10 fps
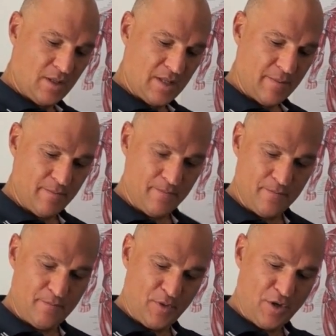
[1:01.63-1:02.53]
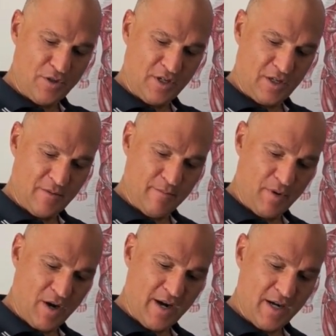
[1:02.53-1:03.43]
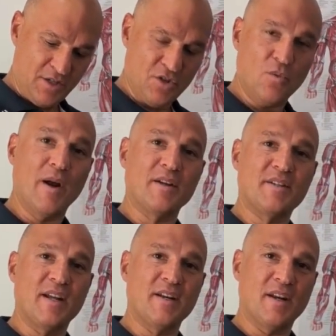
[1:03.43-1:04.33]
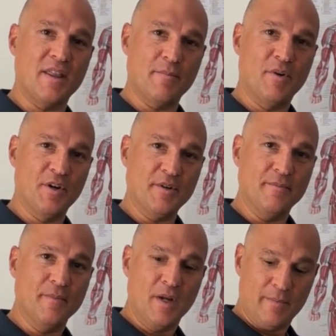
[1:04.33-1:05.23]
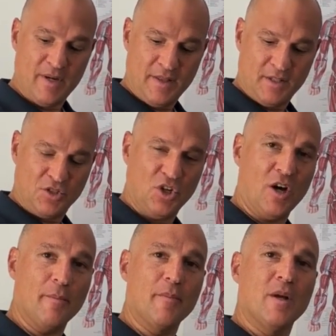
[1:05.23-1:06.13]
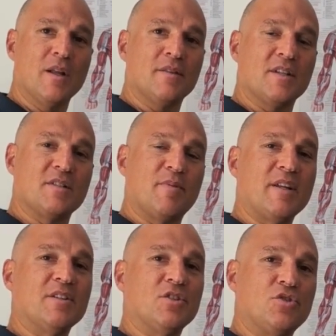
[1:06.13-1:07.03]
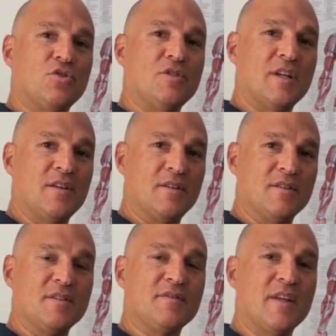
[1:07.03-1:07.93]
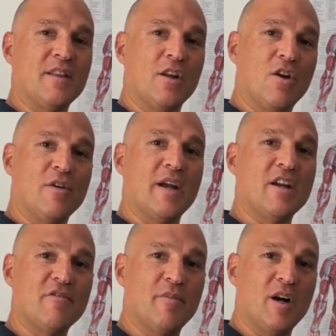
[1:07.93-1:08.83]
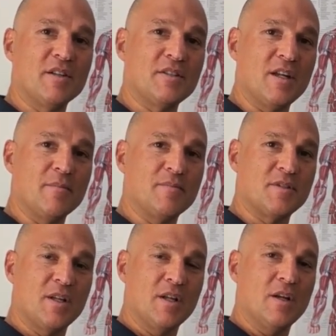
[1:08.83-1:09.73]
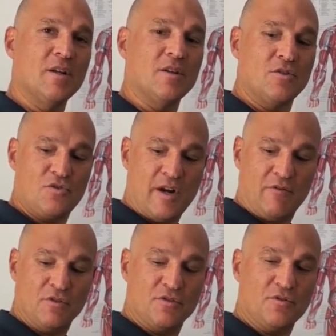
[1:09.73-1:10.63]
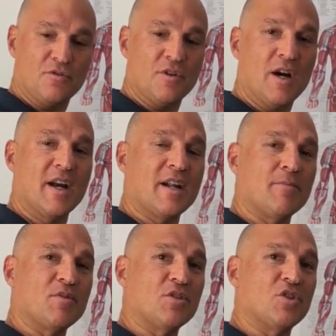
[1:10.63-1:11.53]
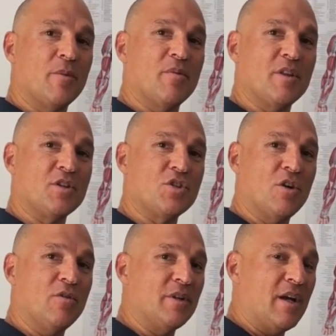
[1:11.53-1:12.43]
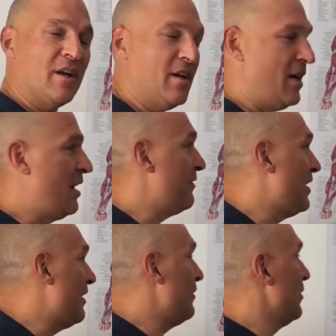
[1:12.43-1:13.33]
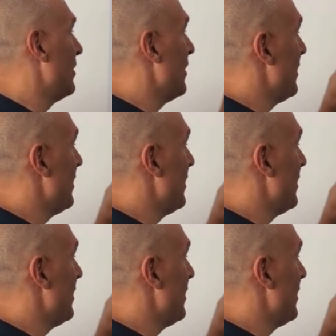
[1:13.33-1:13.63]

They both combine to one tendon at the bottom, but at the top they split into two tendons. Now the long head of biceps travels right up the top of the shoulder, and if you have a look at